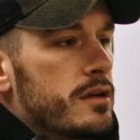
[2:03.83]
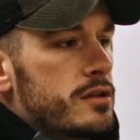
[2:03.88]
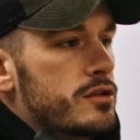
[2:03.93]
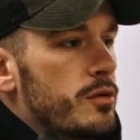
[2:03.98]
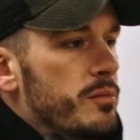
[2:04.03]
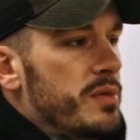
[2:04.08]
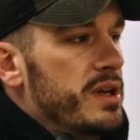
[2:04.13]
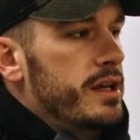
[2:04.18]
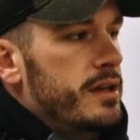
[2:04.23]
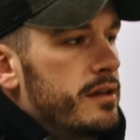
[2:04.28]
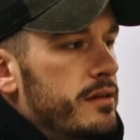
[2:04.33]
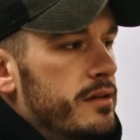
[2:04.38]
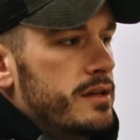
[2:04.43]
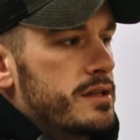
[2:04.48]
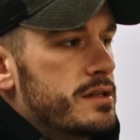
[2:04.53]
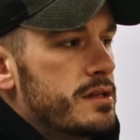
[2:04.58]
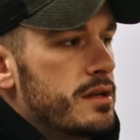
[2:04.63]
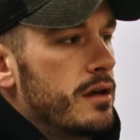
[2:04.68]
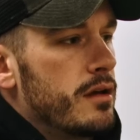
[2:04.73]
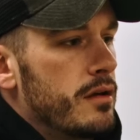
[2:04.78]
So being in
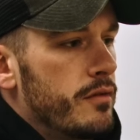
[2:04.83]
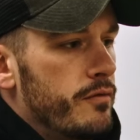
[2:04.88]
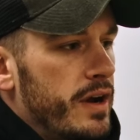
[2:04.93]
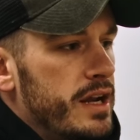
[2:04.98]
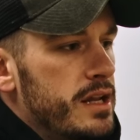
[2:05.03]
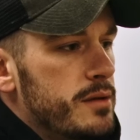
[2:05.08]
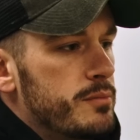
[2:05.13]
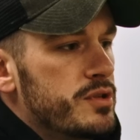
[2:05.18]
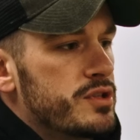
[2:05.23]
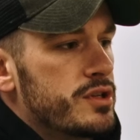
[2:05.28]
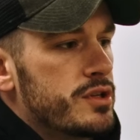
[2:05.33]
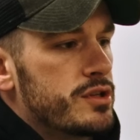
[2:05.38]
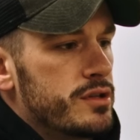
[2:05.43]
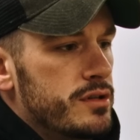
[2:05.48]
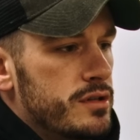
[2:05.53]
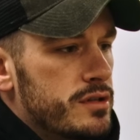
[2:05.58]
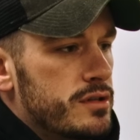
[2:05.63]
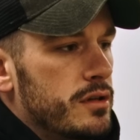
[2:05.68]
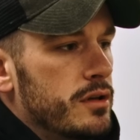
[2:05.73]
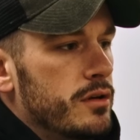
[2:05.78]
this fighting position,
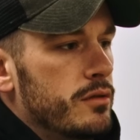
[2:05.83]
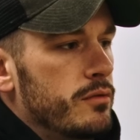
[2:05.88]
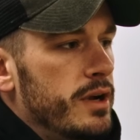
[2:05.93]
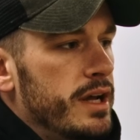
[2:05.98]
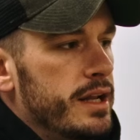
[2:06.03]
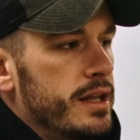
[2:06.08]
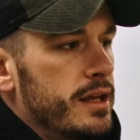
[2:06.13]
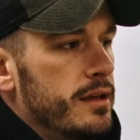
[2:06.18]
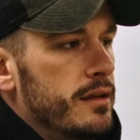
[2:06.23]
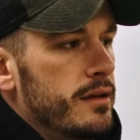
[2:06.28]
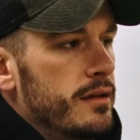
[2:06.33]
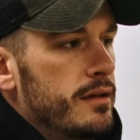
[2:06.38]
this low ready,